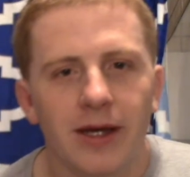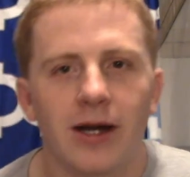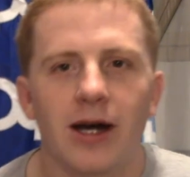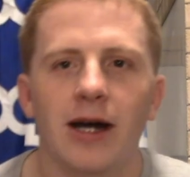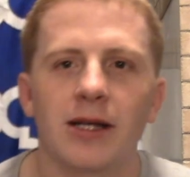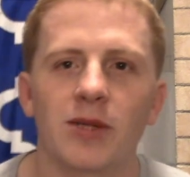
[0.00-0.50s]

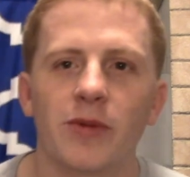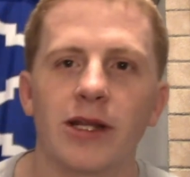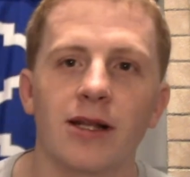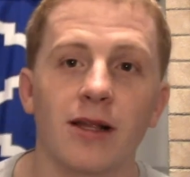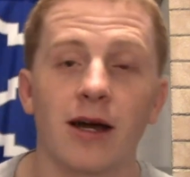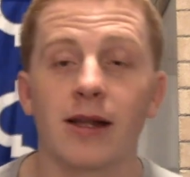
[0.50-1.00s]
Uh,
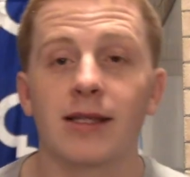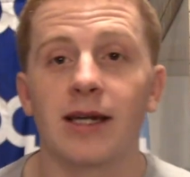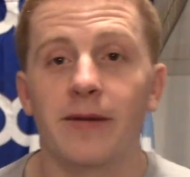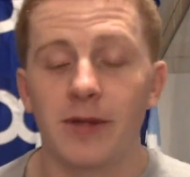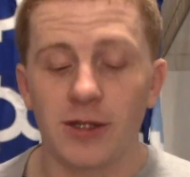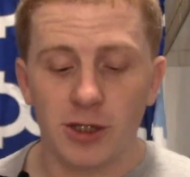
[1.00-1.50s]
spending a lot of
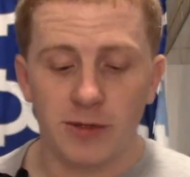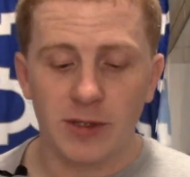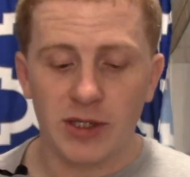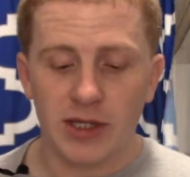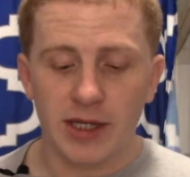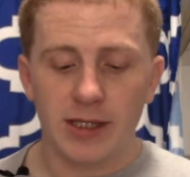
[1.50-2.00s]
time in the gym
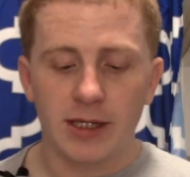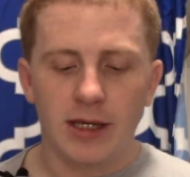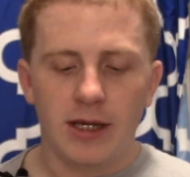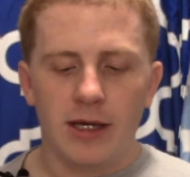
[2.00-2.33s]
these days,